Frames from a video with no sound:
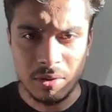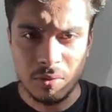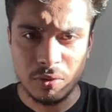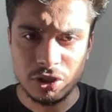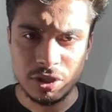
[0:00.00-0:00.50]

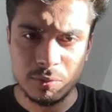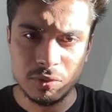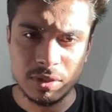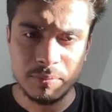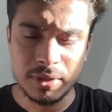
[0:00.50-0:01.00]
ownership to
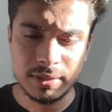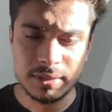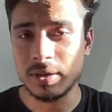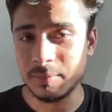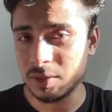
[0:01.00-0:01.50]
some
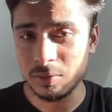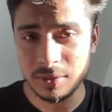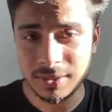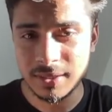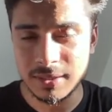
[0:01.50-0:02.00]
person. And so
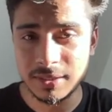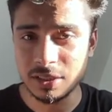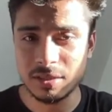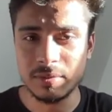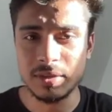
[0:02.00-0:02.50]
this is the
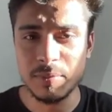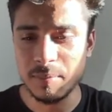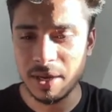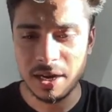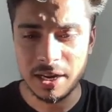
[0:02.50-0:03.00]
just a dummy
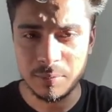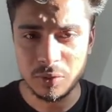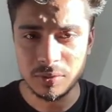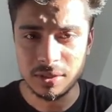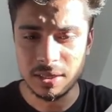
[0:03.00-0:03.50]
mail ID I'm
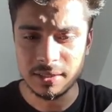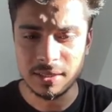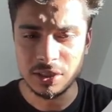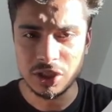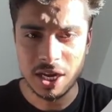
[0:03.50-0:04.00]
using. Let's
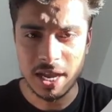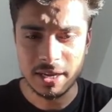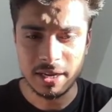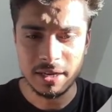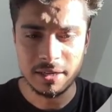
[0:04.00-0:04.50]
say
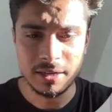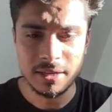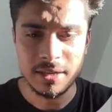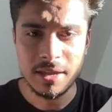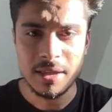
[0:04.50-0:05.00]
Jack
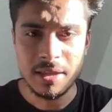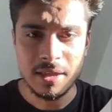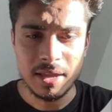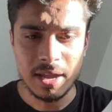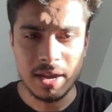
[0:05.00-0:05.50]
Henry
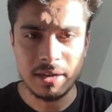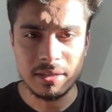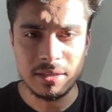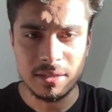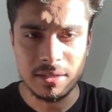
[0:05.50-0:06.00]

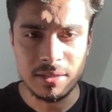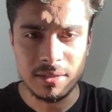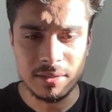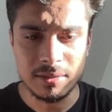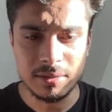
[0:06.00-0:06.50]
at
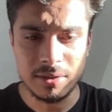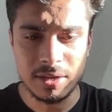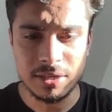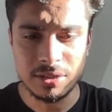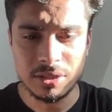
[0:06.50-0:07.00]
the
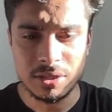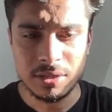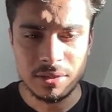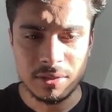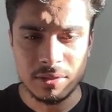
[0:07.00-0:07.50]
rate
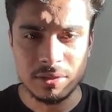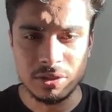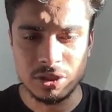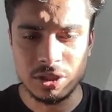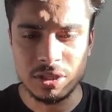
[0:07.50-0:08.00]

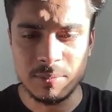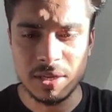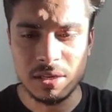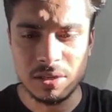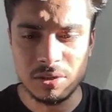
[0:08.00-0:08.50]

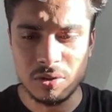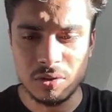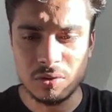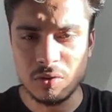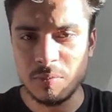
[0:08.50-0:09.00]

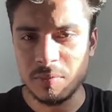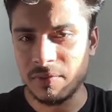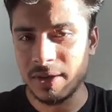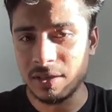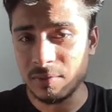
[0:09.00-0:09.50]
gmail.com.
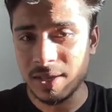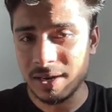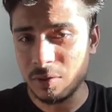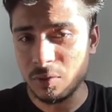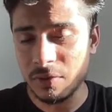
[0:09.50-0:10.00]
If I give that
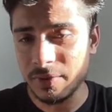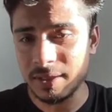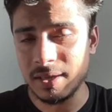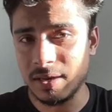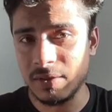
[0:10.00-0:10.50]
and notify,
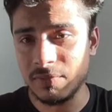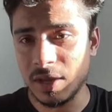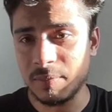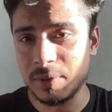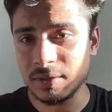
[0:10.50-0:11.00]
then if
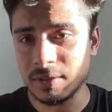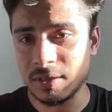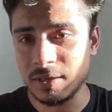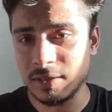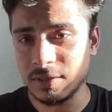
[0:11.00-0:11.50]
that
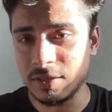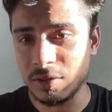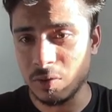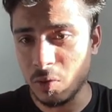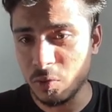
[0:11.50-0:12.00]
person is
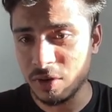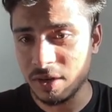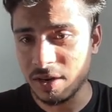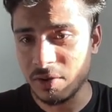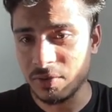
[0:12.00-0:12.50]
the
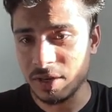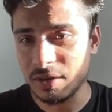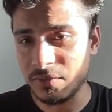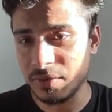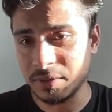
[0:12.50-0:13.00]
owner, now here
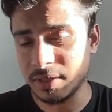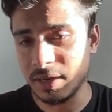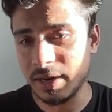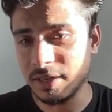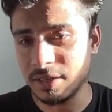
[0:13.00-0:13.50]
if it's
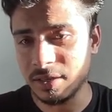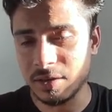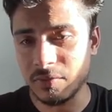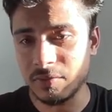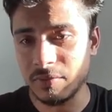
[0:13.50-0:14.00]
editor,
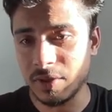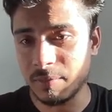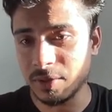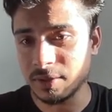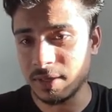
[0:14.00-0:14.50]
now if
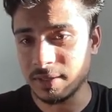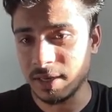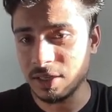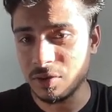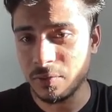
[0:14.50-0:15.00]
that person is
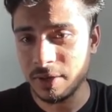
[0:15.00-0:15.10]
editor over